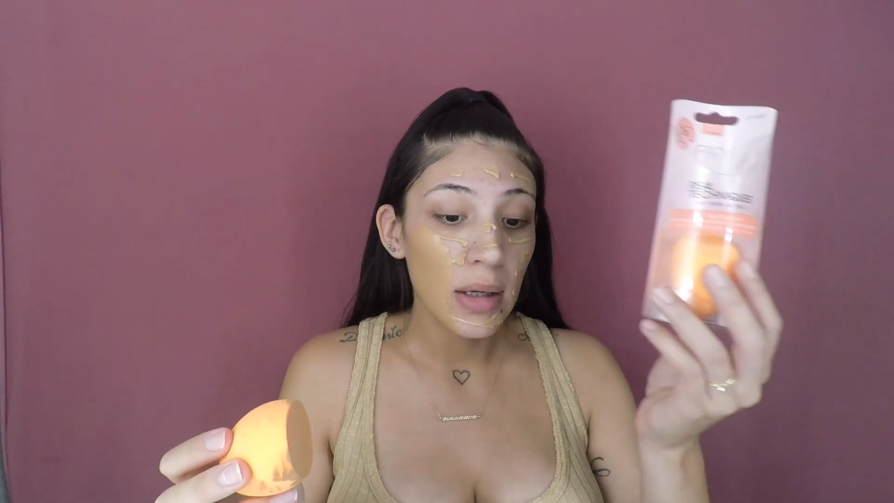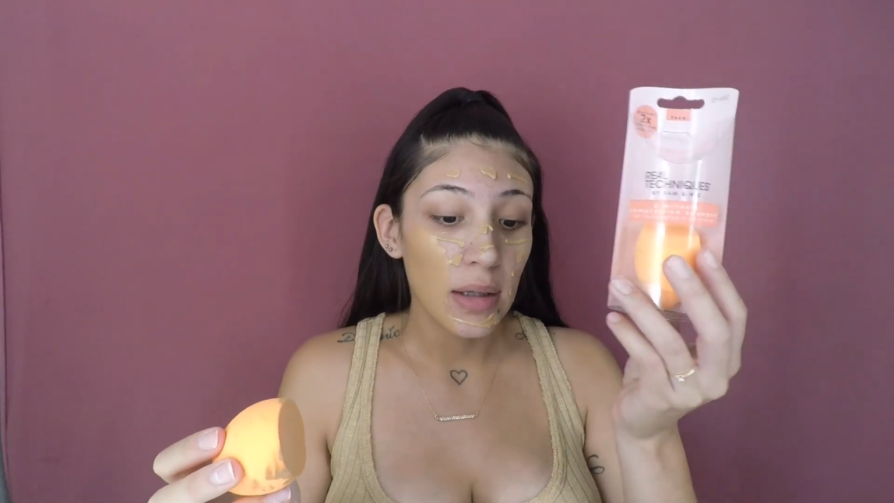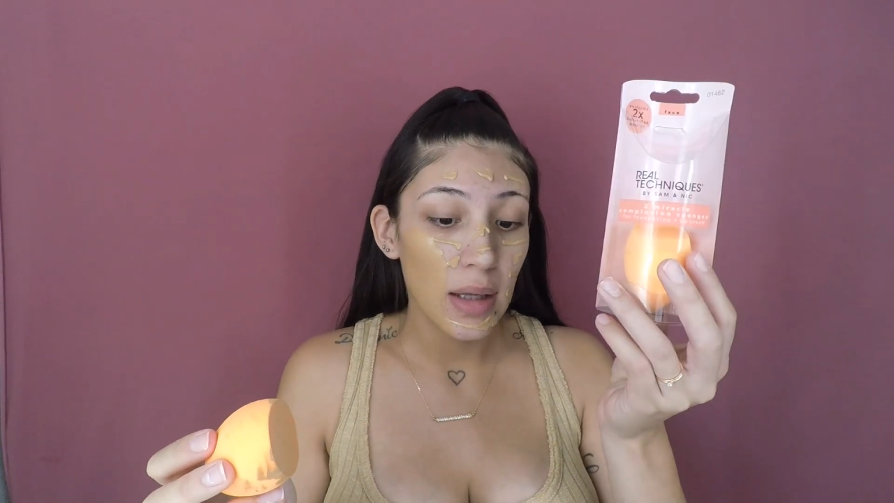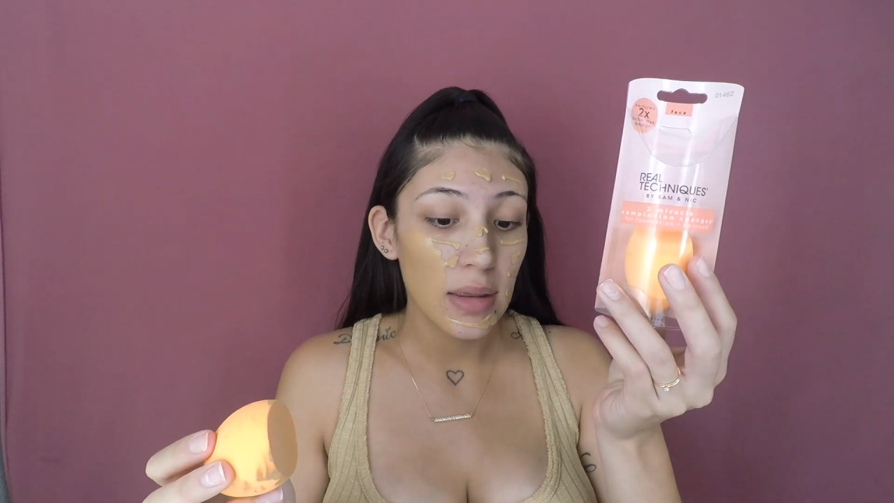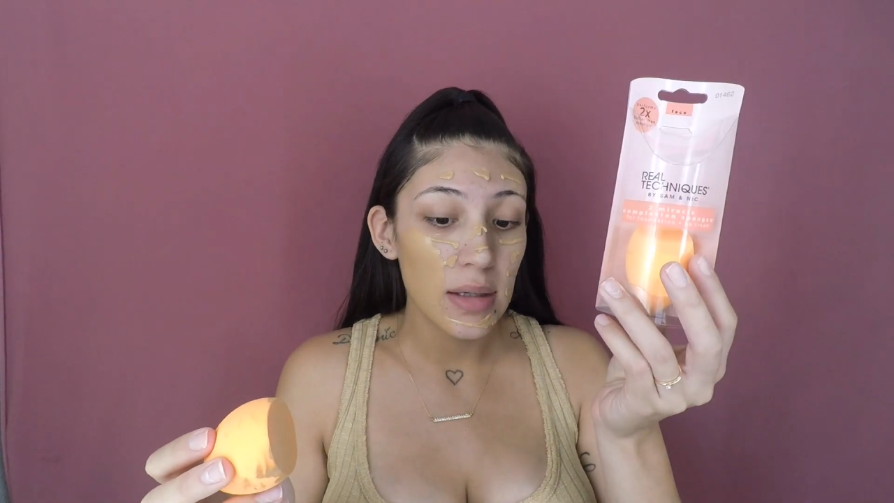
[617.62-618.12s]

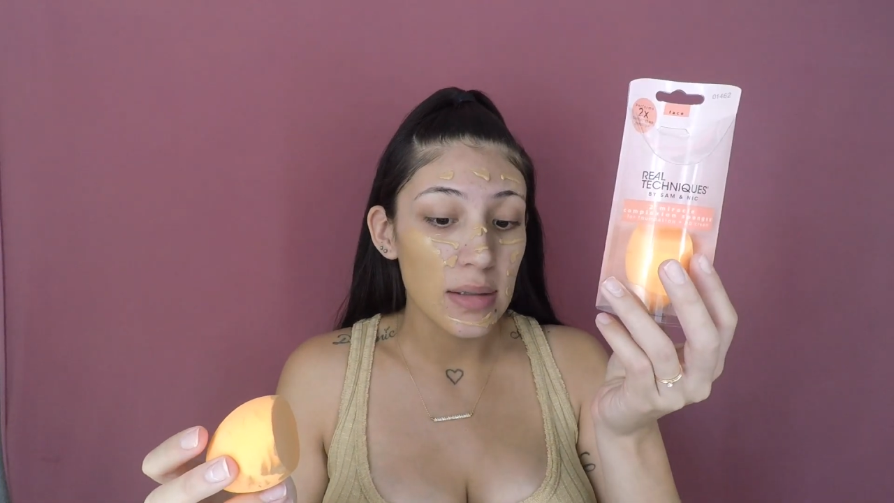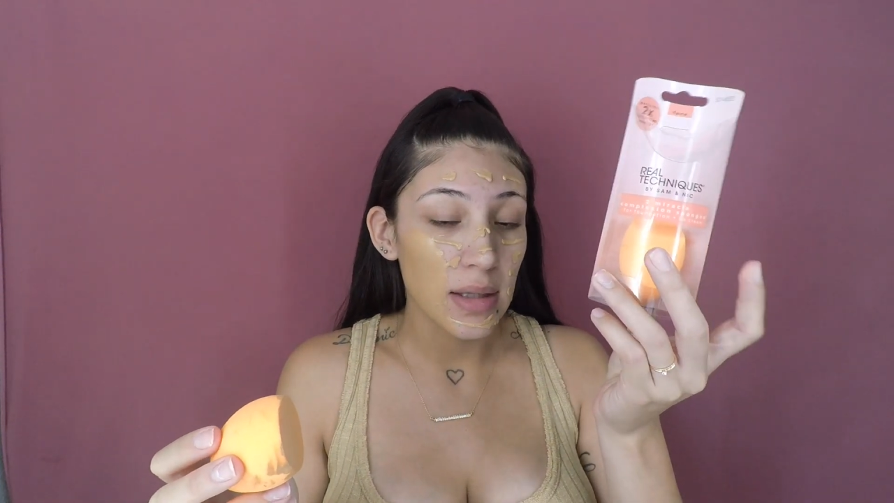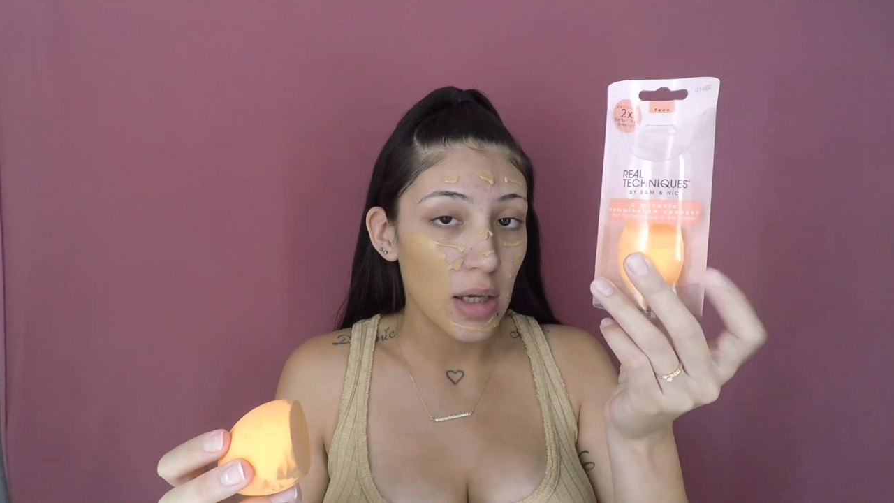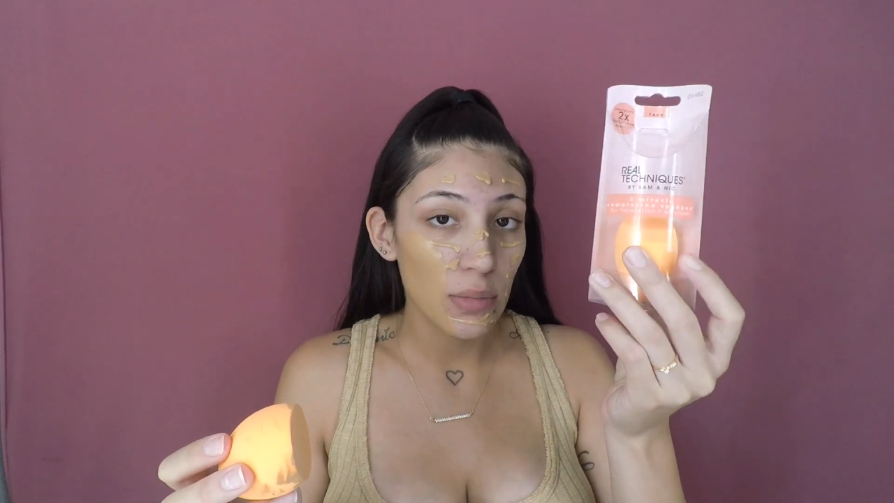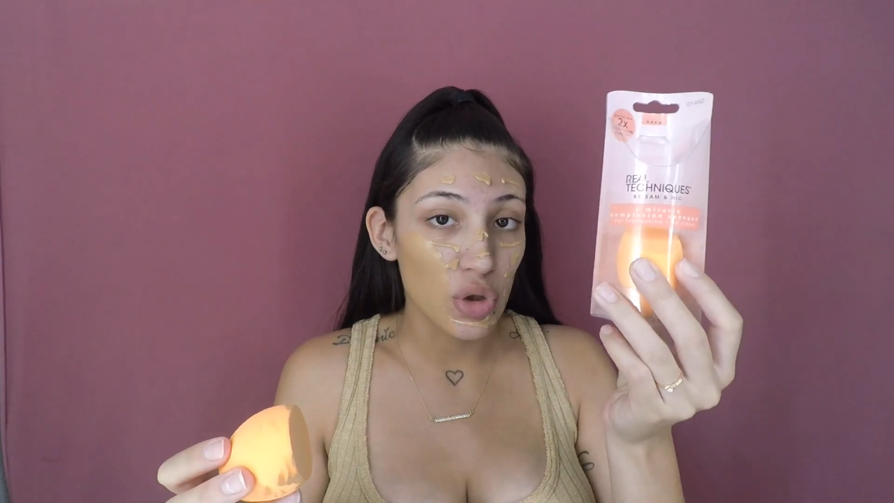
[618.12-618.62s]
like this. They
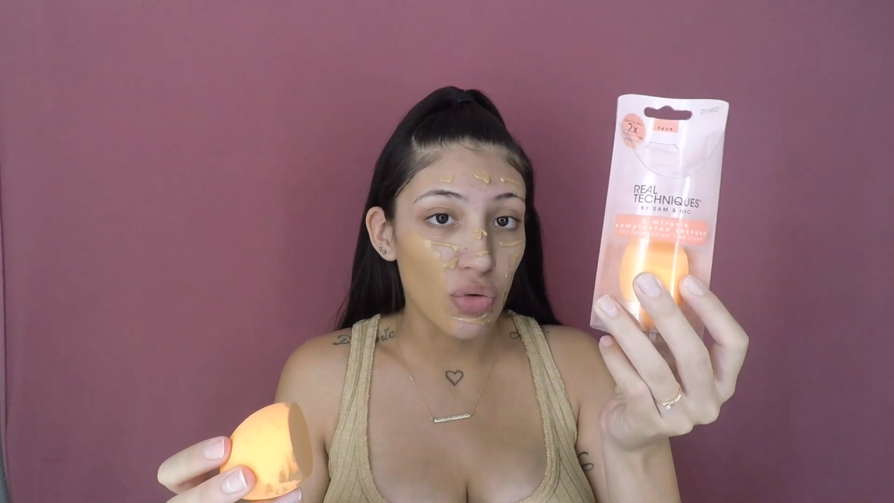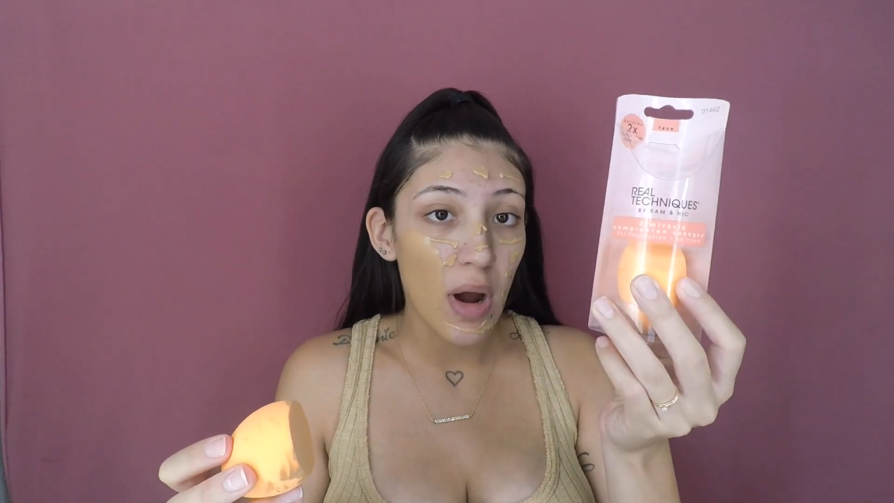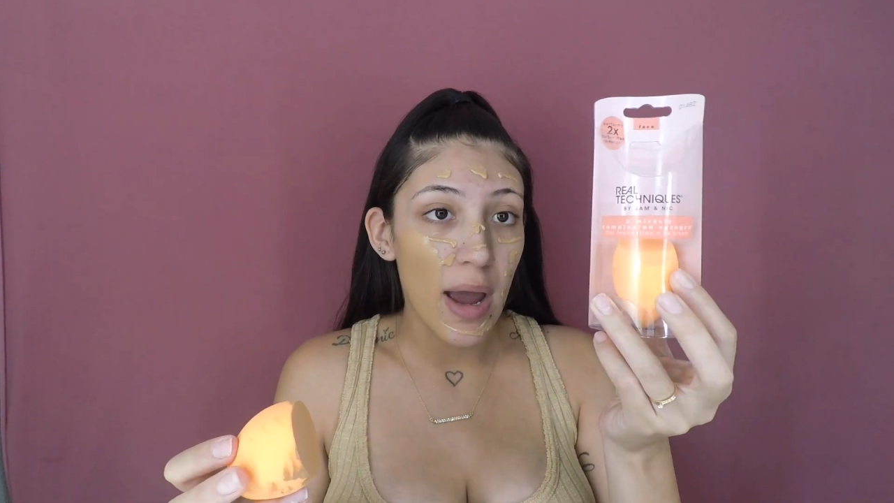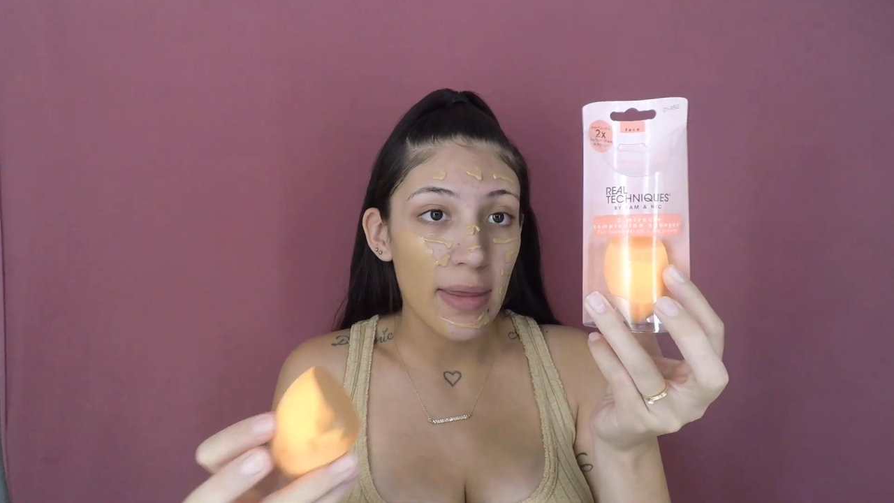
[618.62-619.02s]
come dry.